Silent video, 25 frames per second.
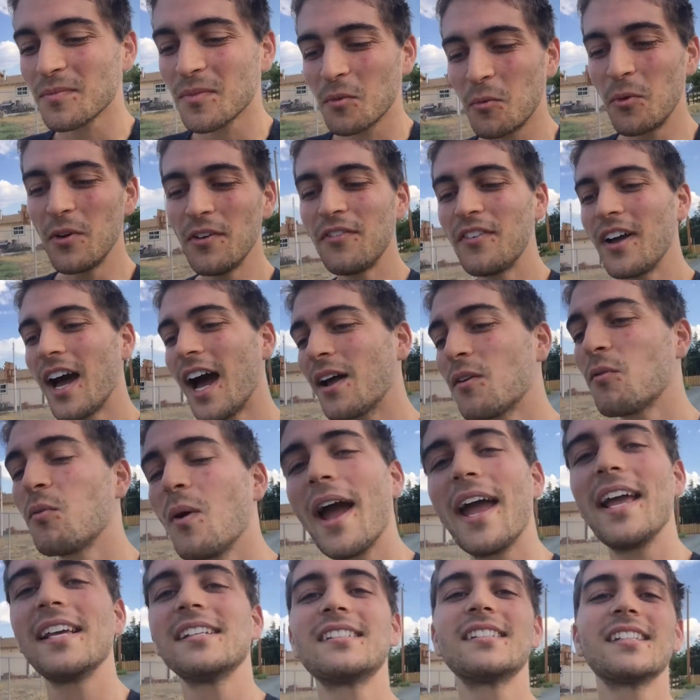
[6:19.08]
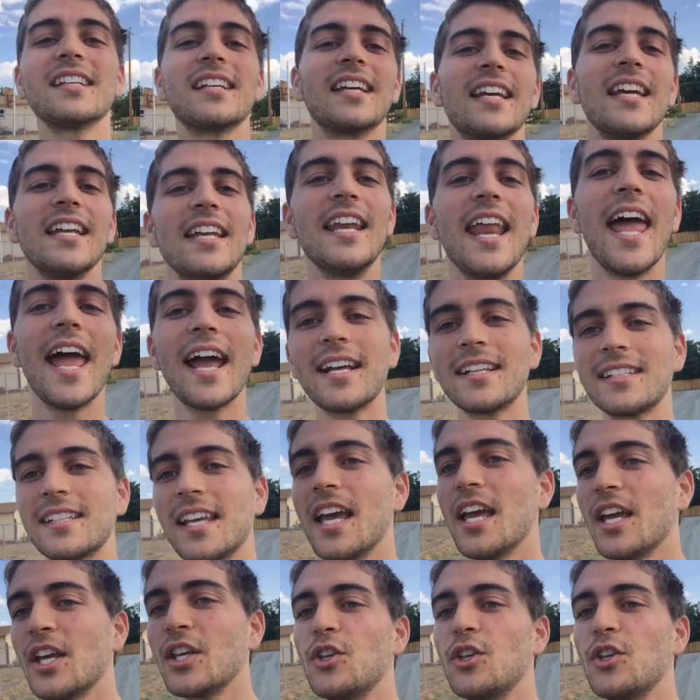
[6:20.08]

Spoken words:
We've got ways to connect.